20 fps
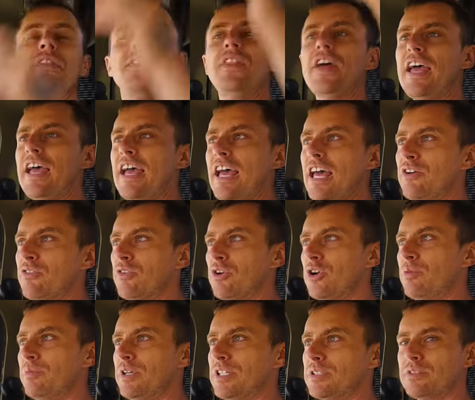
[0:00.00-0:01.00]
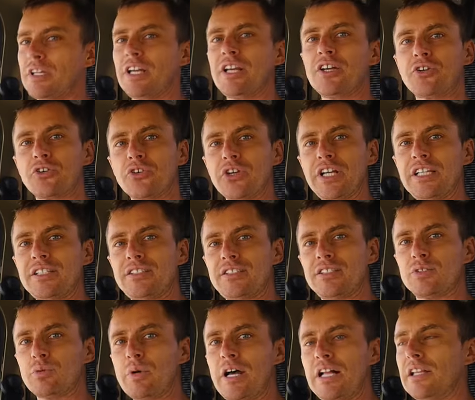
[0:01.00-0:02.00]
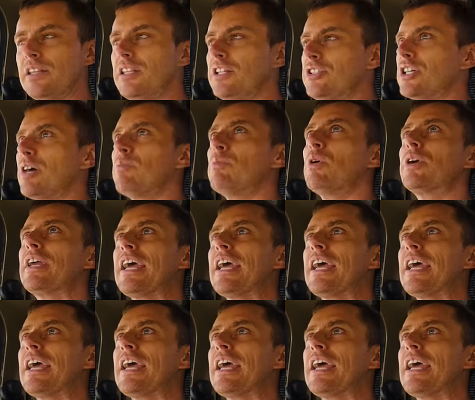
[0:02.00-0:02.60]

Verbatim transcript: The headroom is increased as well in the jumbo